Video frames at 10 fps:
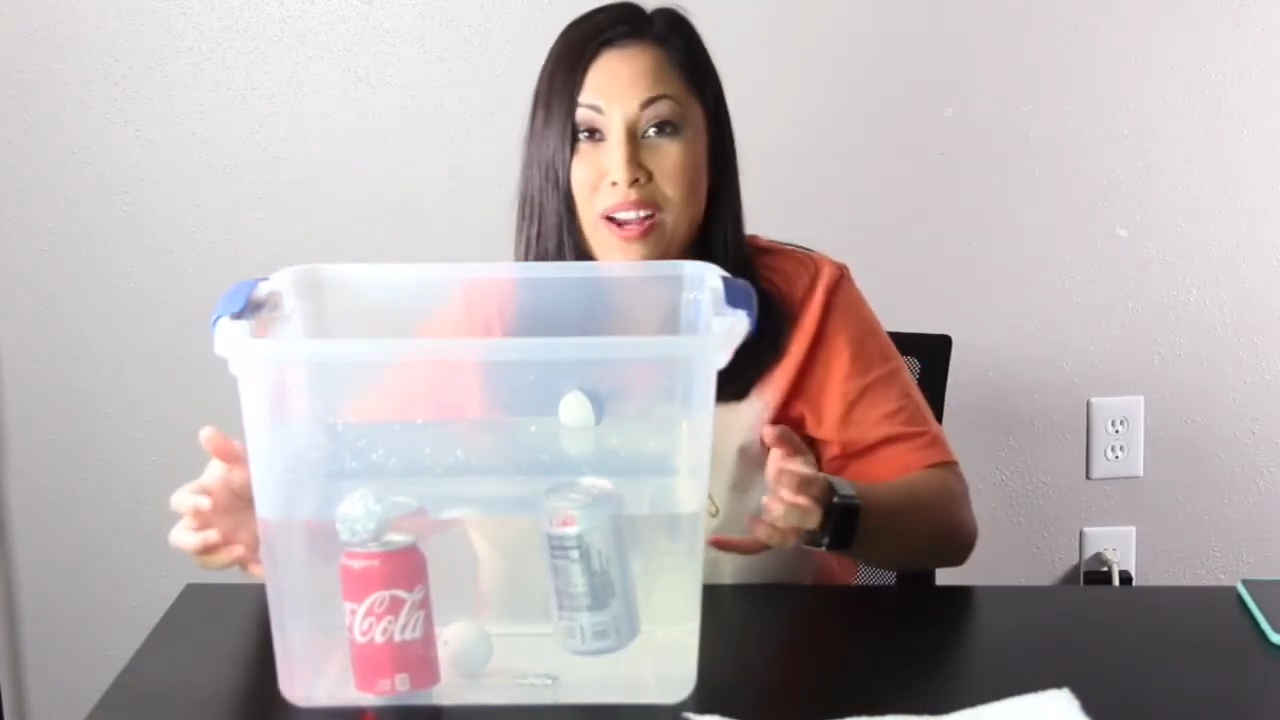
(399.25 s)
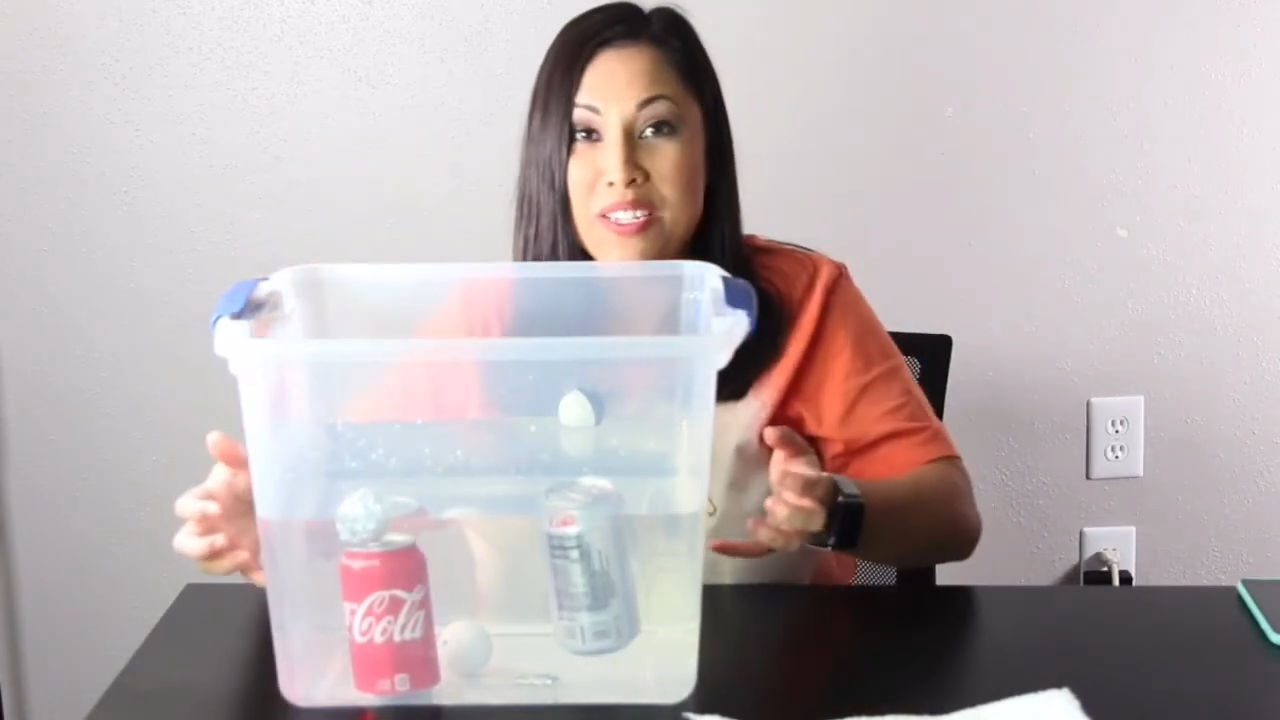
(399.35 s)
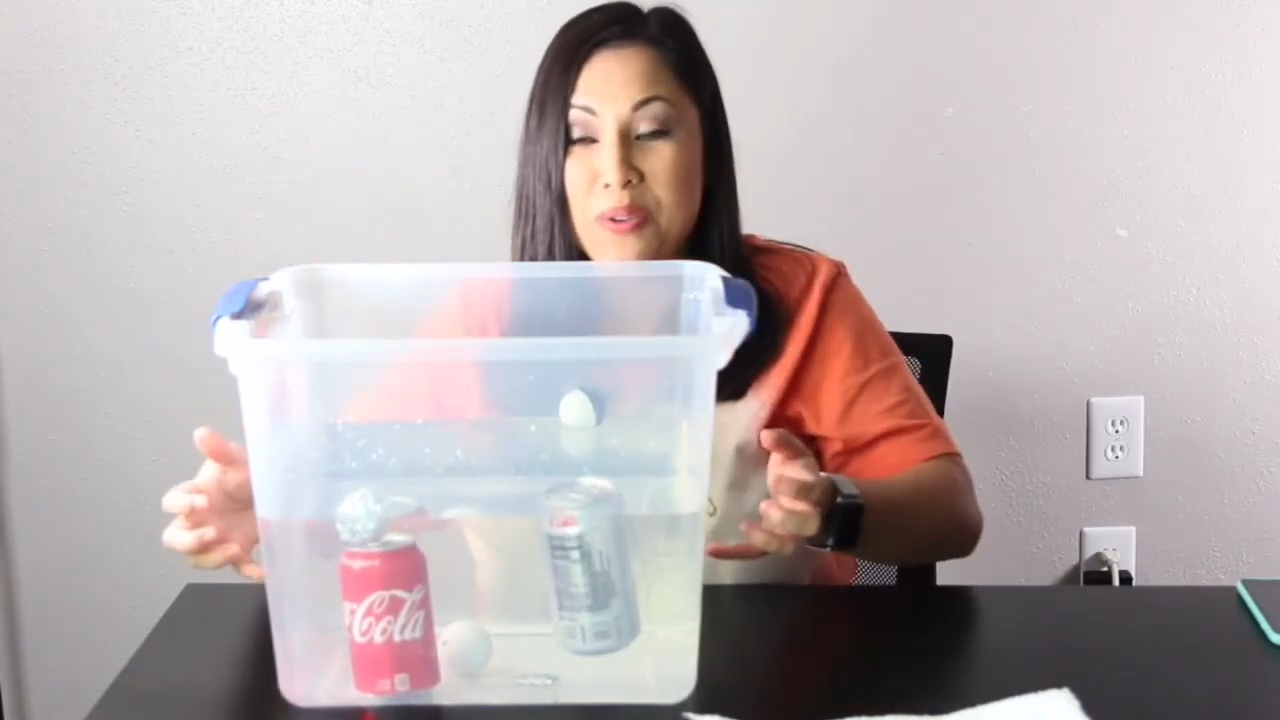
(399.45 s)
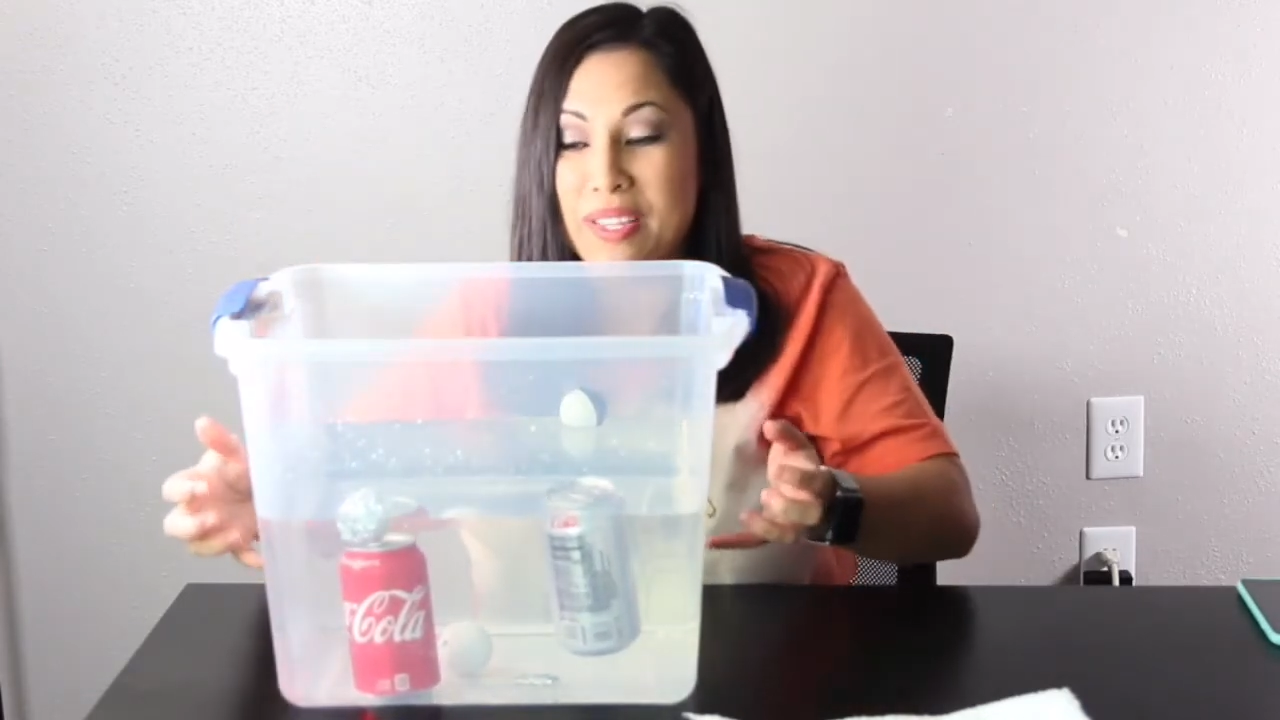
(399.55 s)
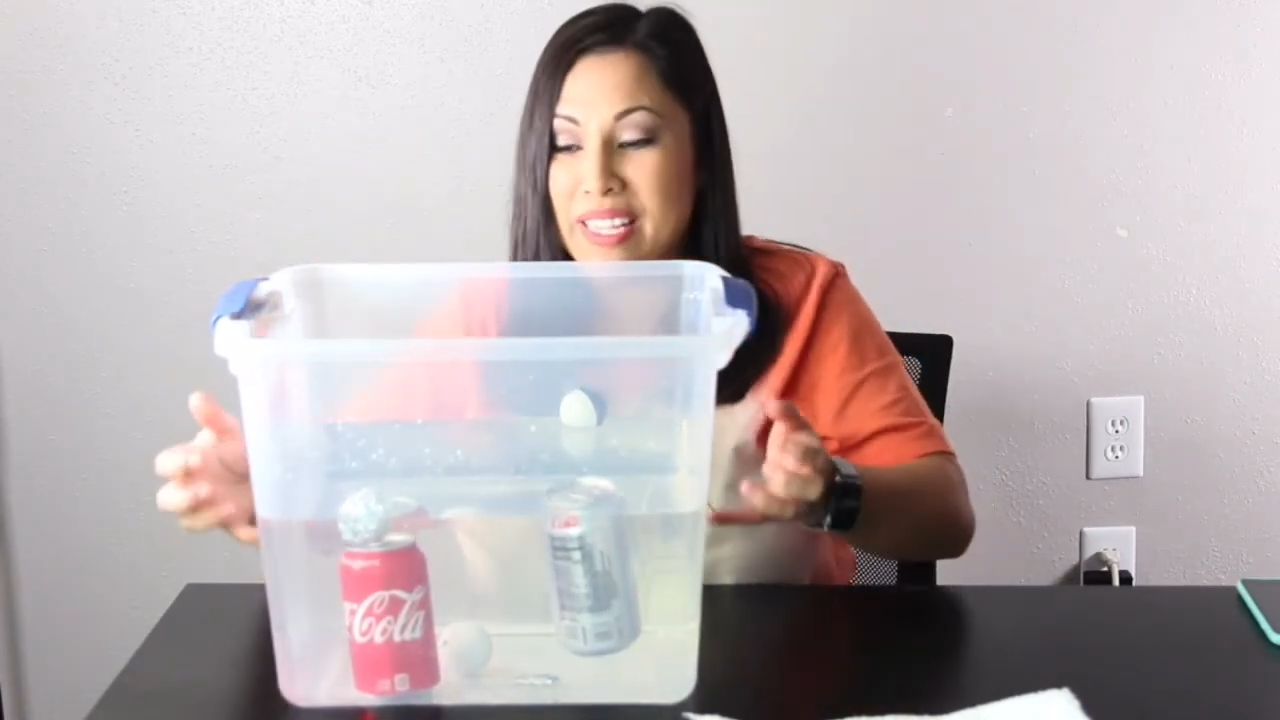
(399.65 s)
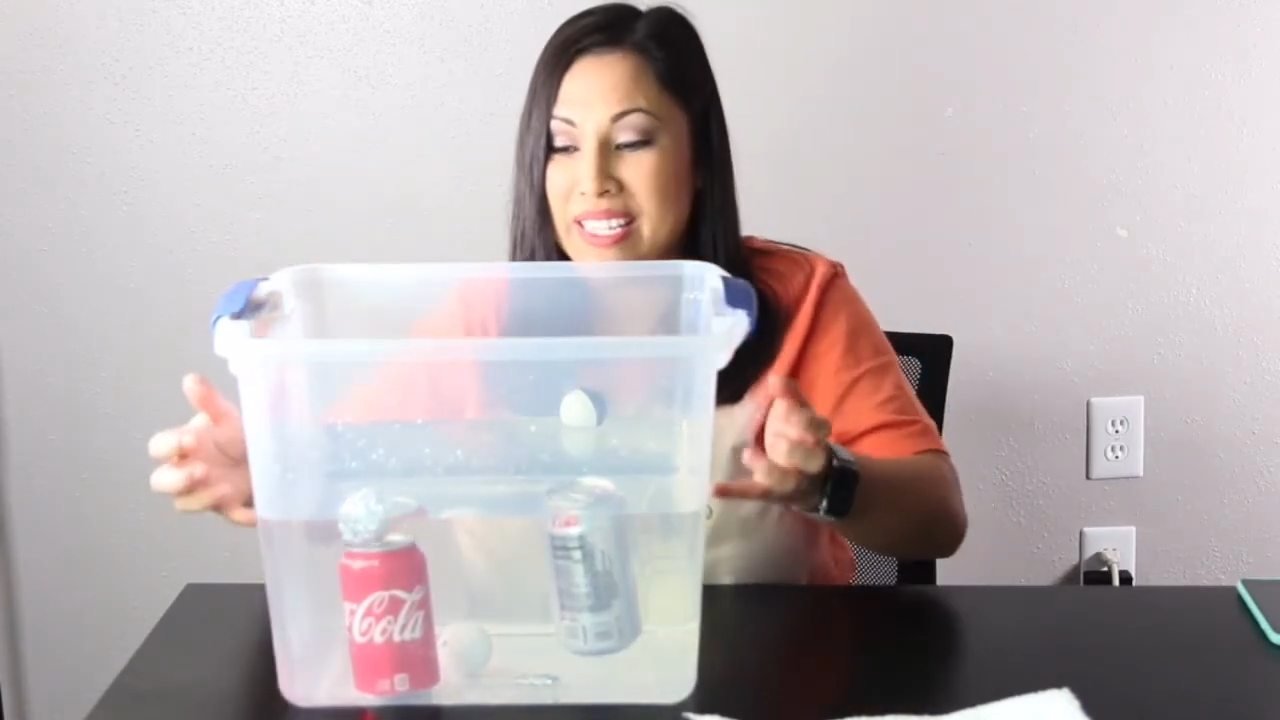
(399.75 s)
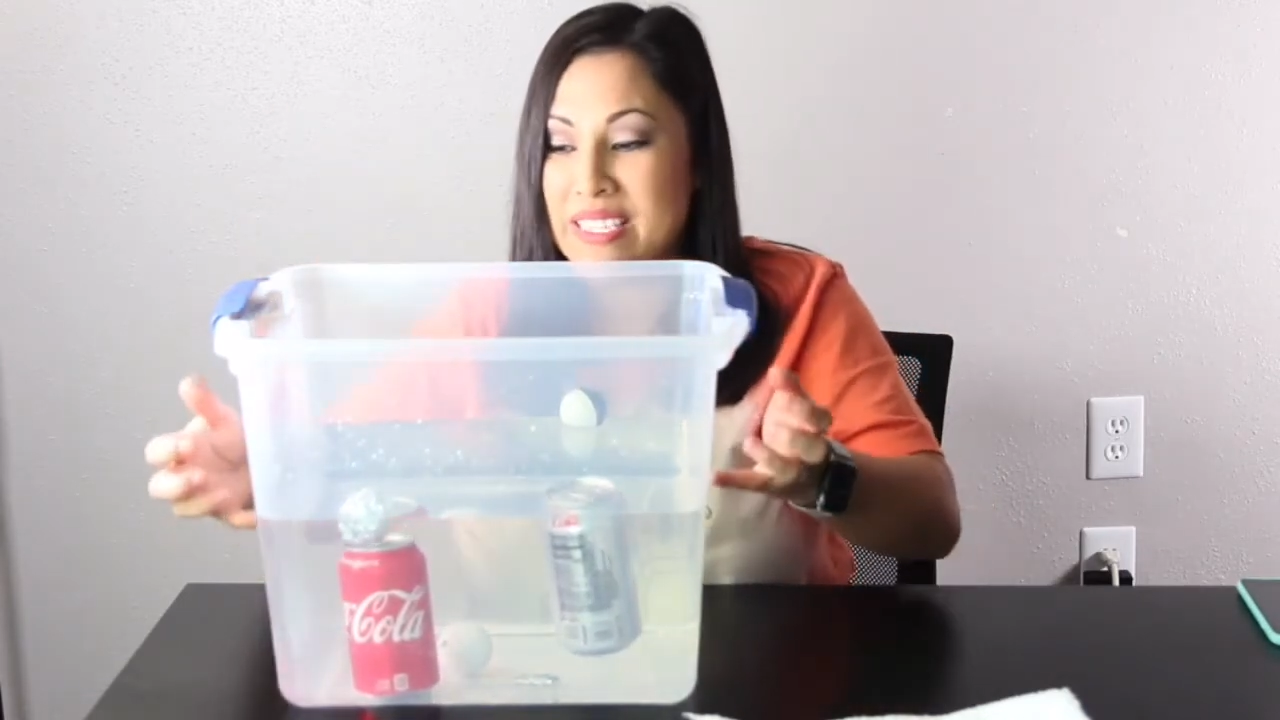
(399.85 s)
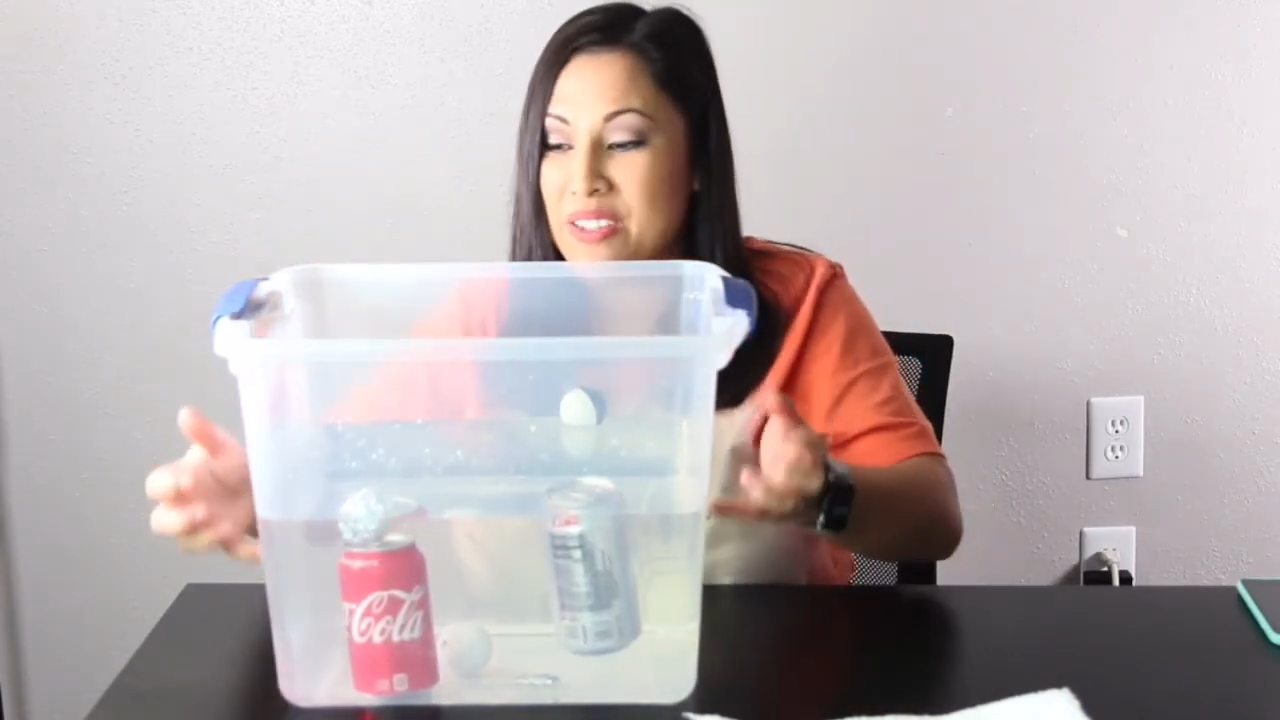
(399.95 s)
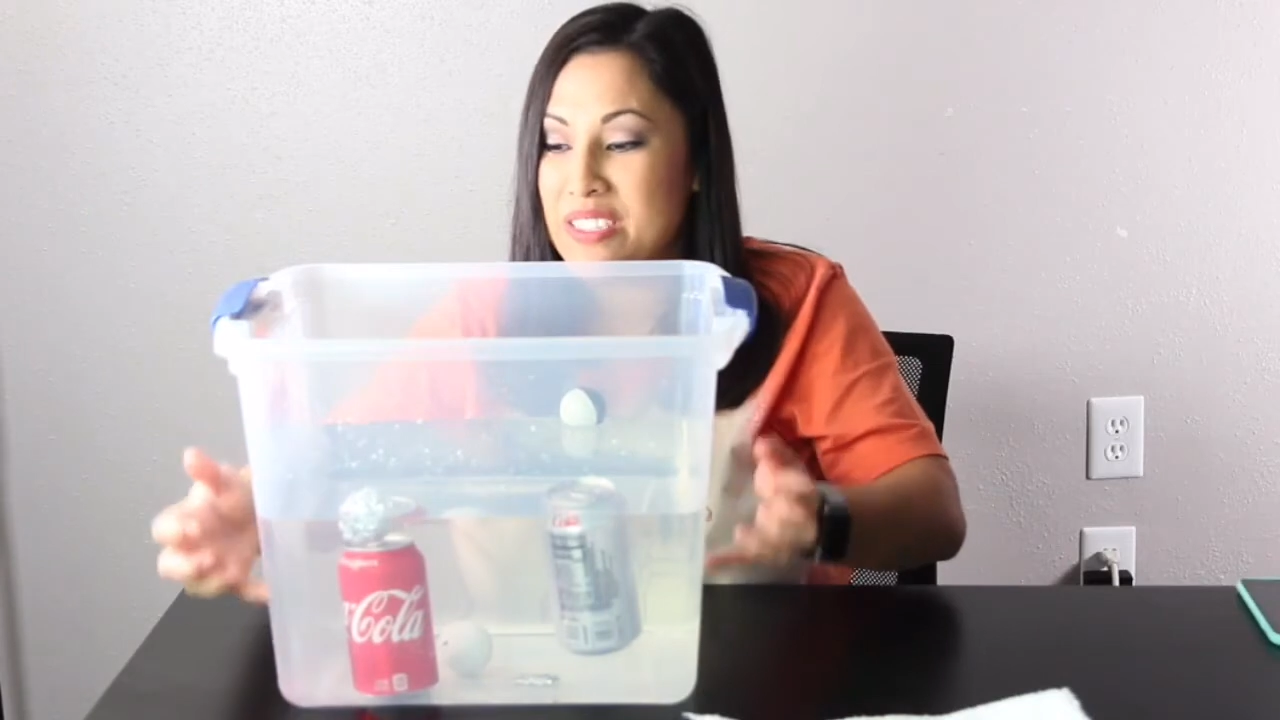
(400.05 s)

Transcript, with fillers: doing this,